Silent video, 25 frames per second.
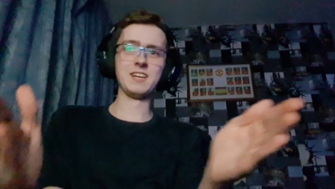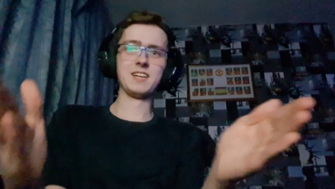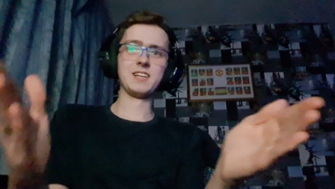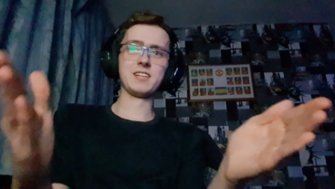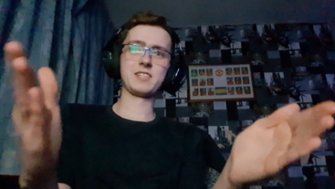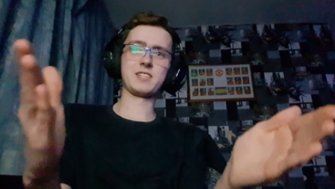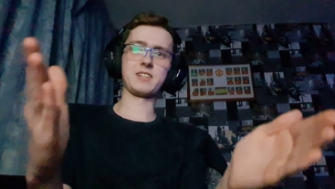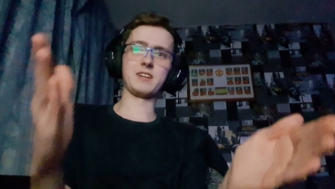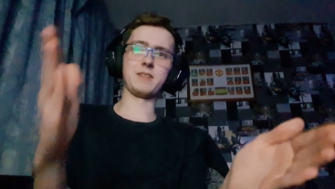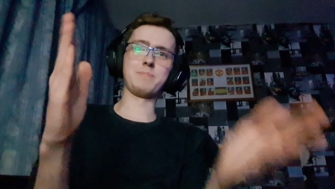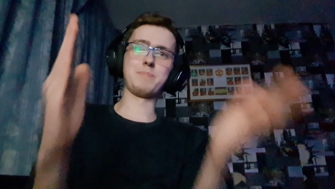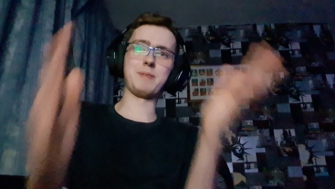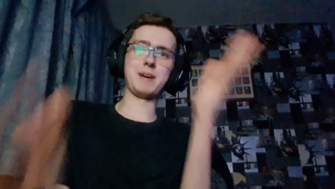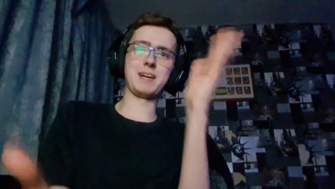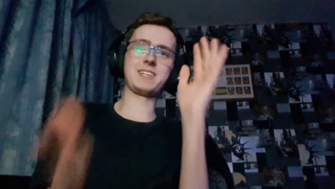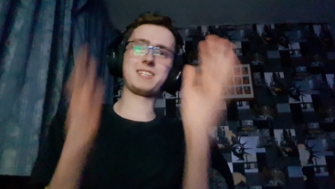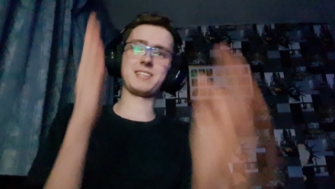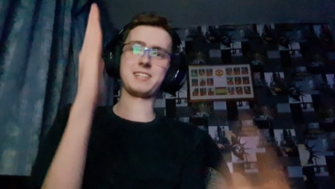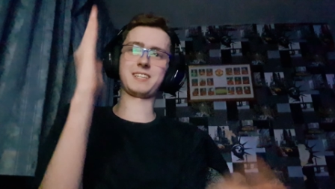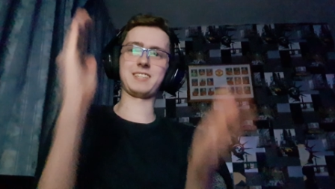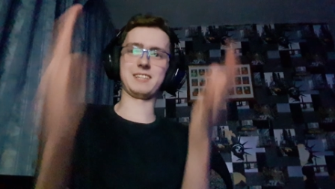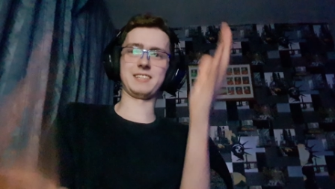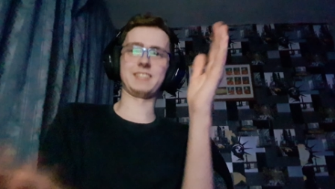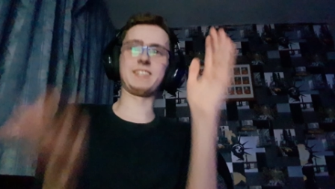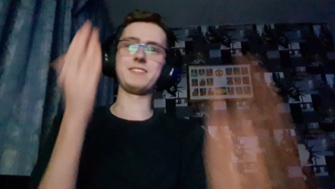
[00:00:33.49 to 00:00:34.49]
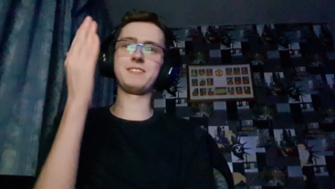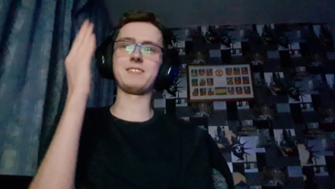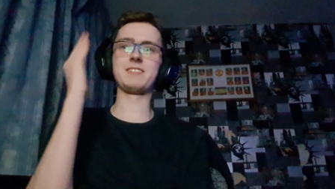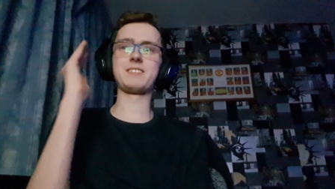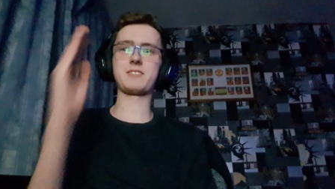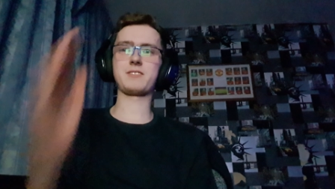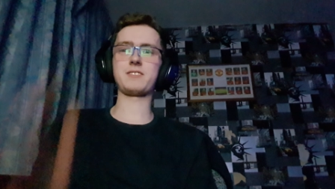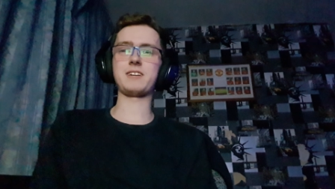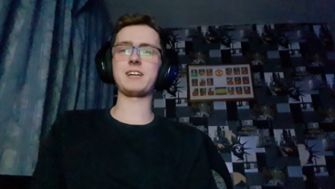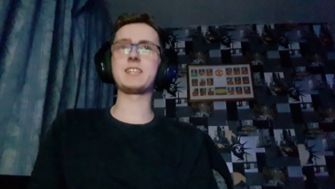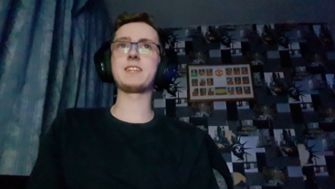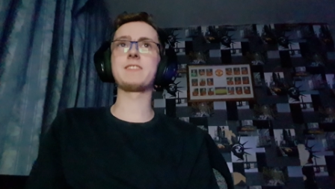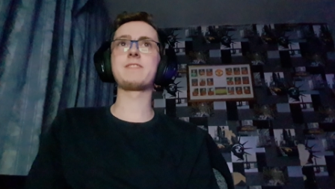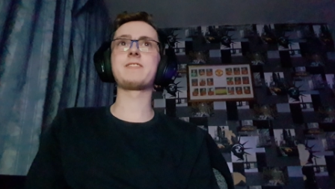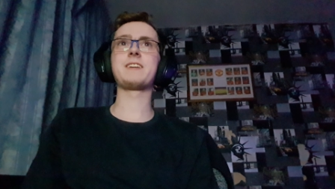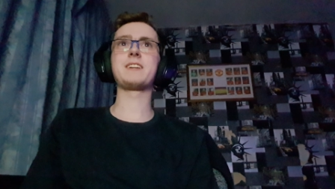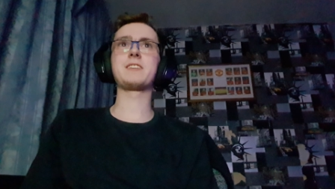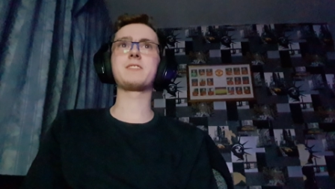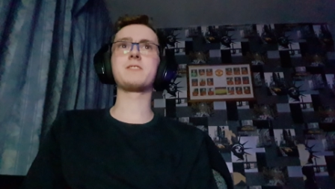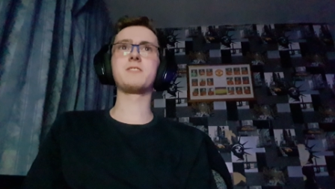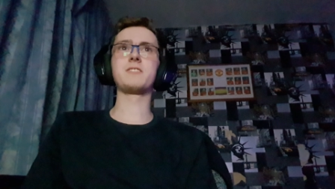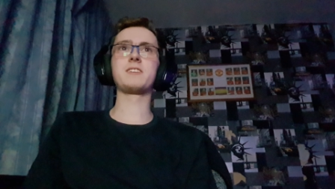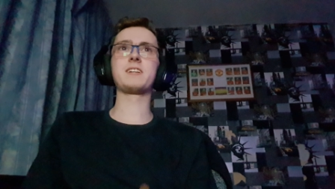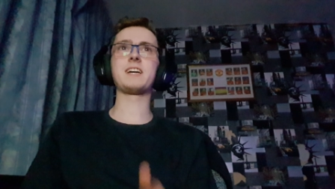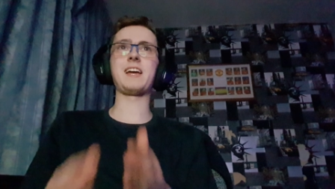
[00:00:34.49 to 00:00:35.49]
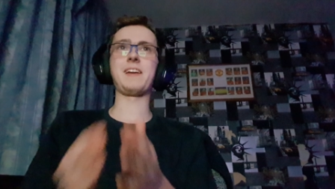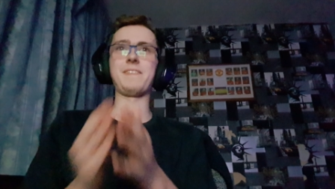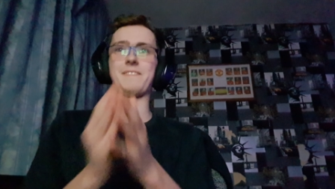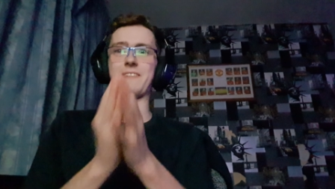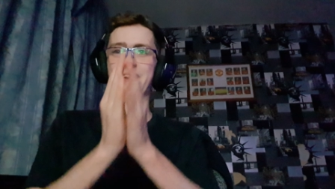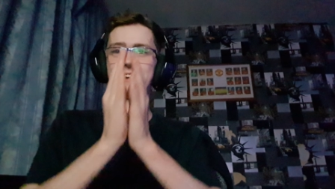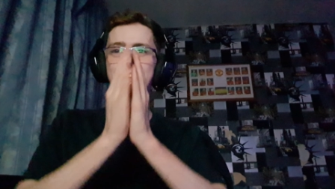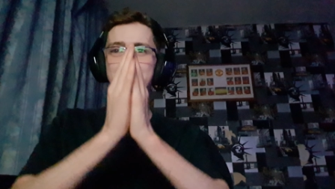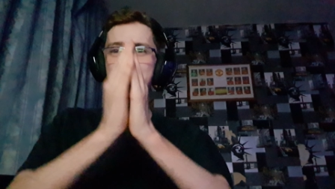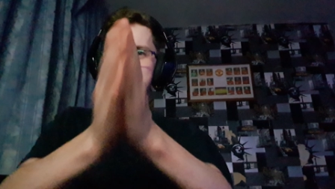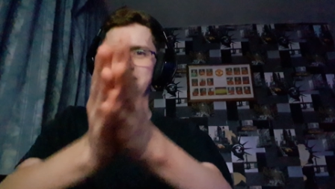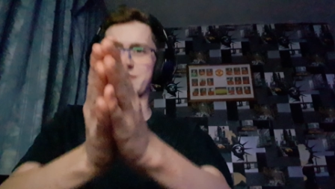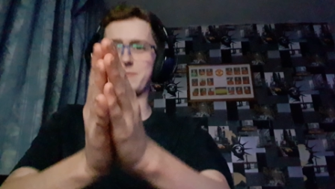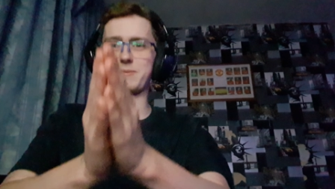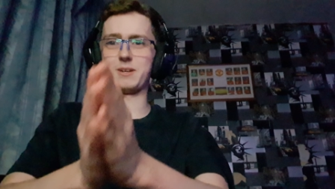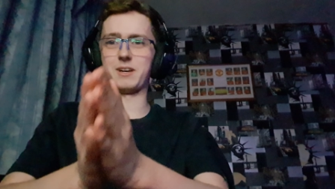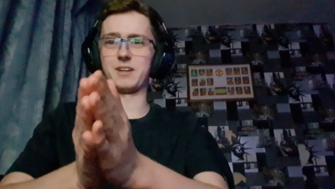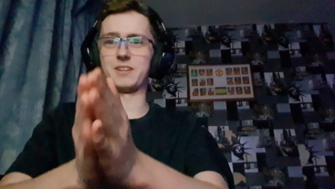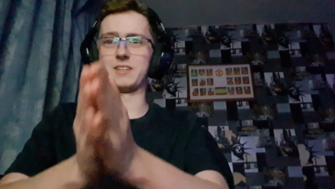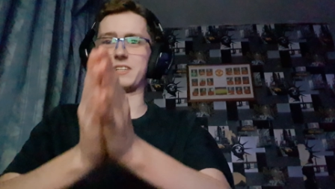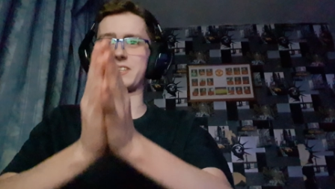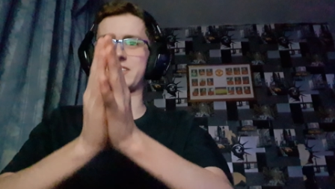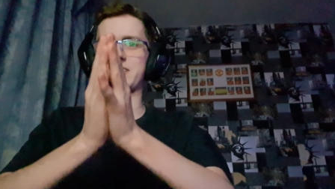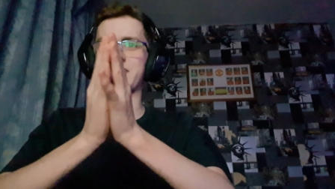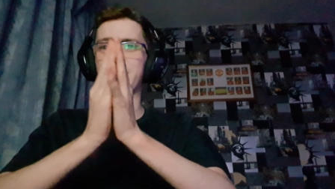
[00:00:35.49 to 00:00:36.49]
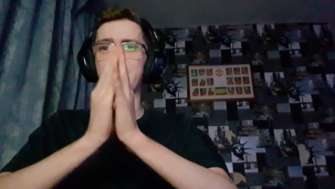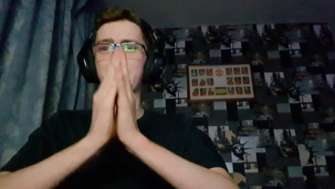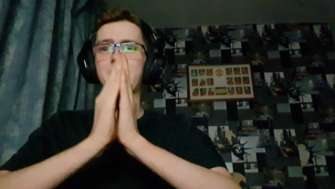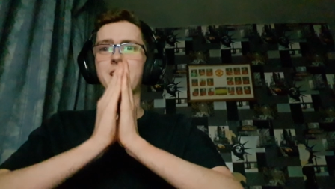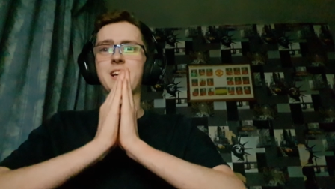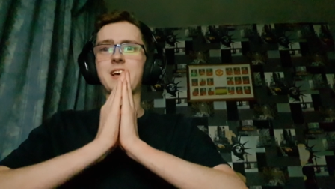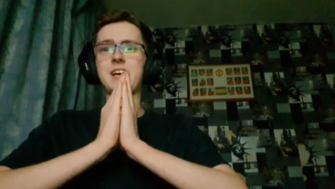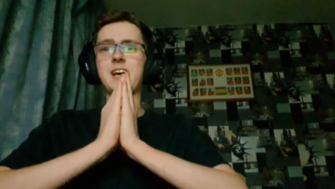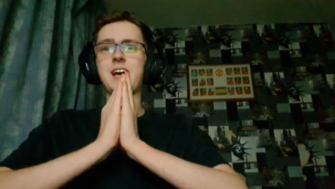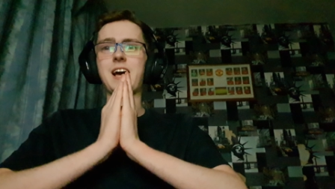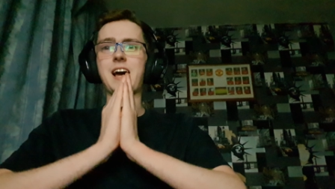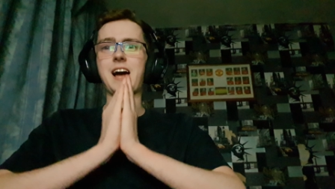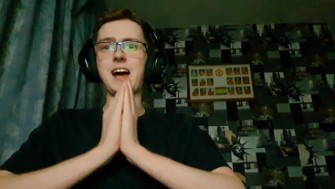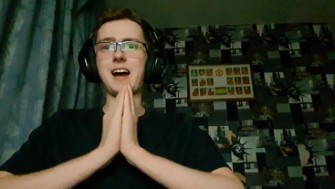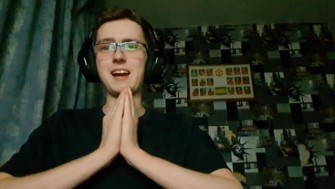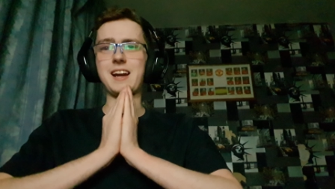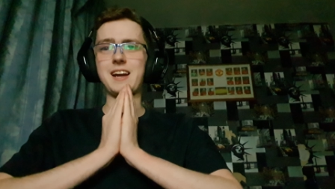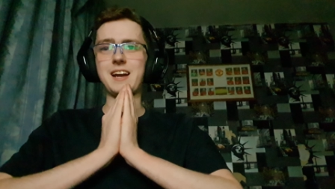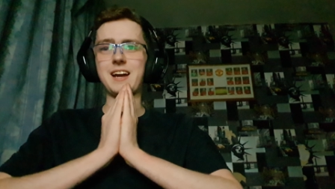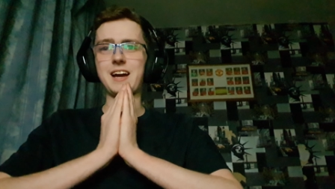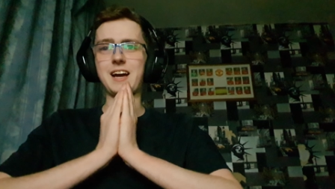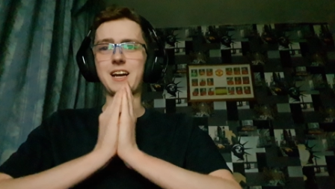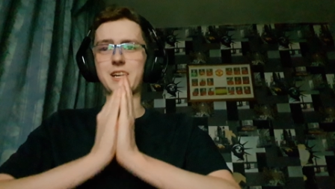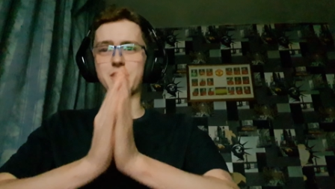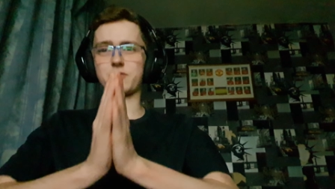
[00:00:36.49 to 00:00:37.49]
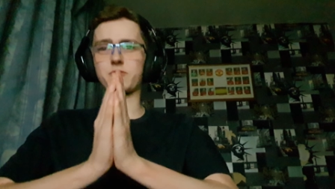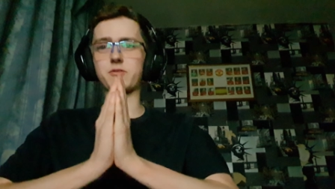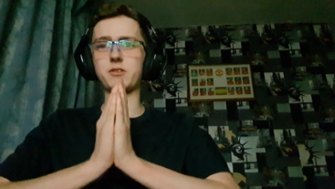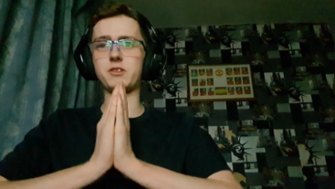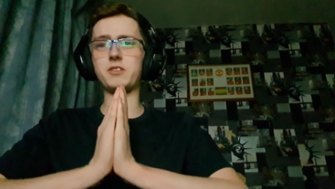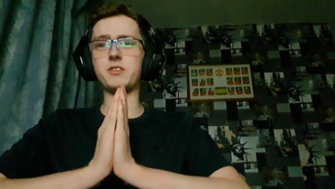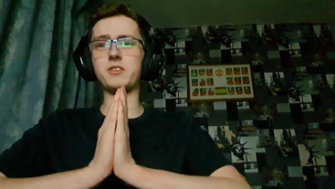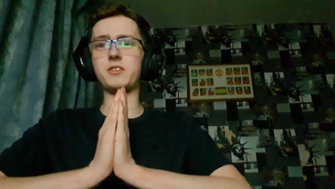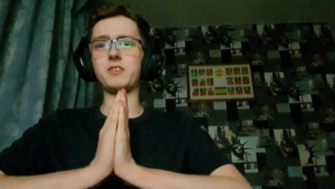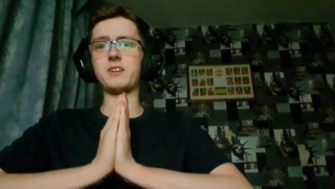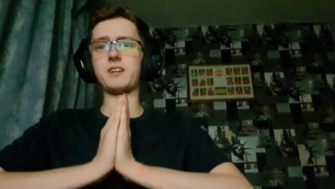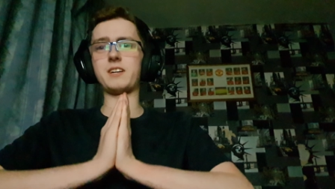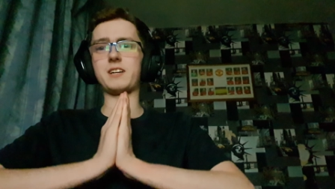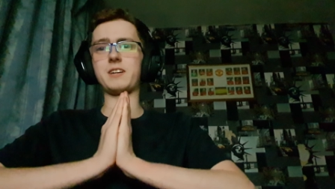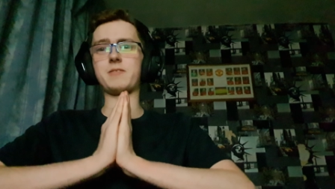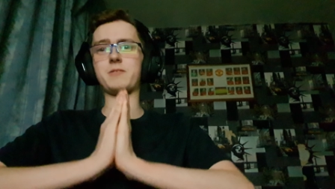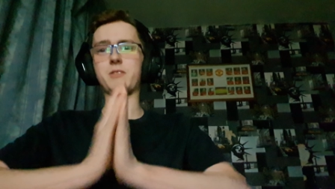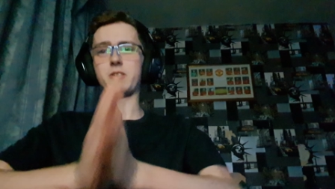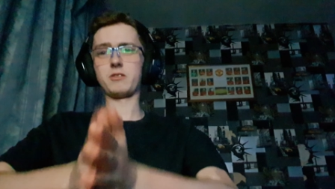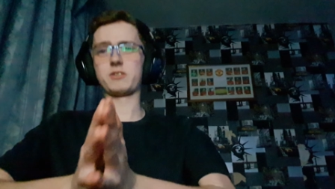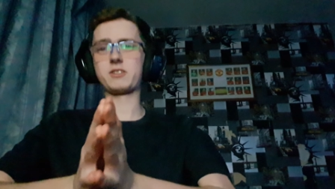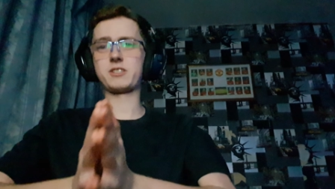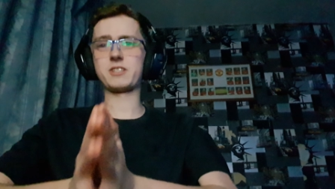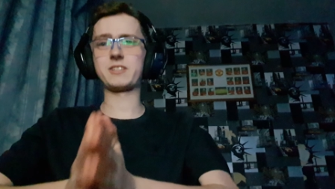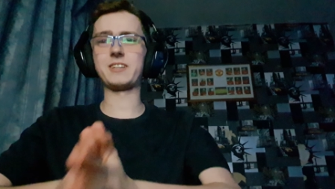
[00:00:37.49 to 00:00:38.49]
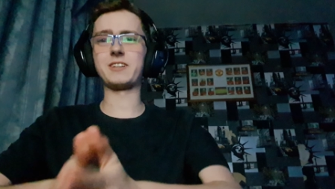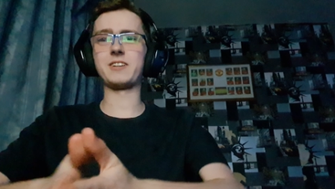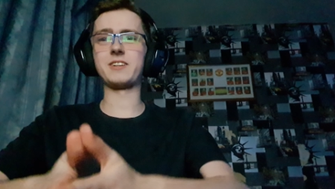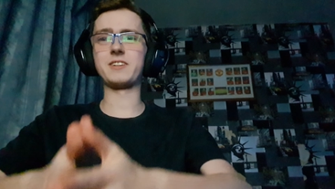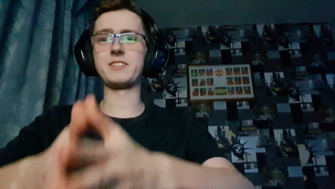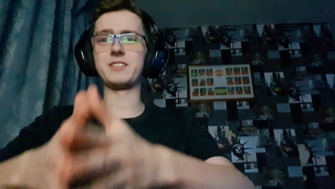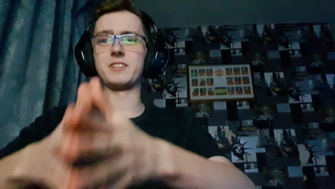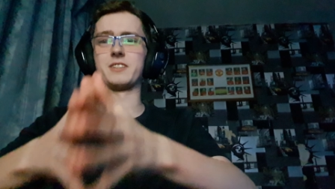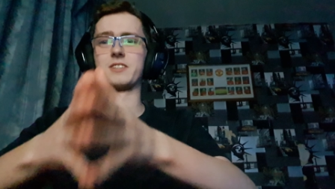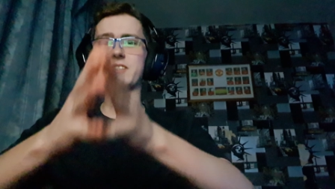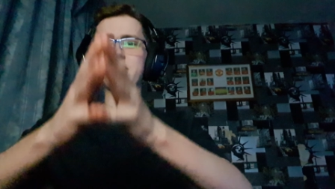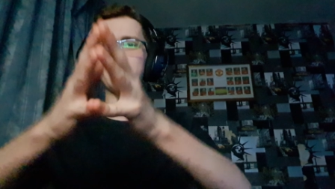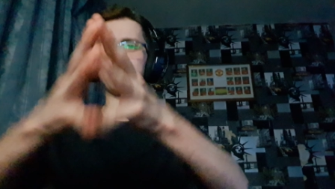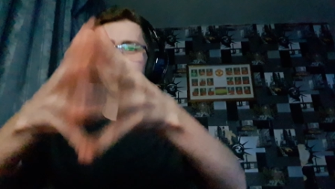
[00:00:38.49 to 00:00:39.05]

So basically, it's kind of equal game. And to be honest, a draw of Ostadion to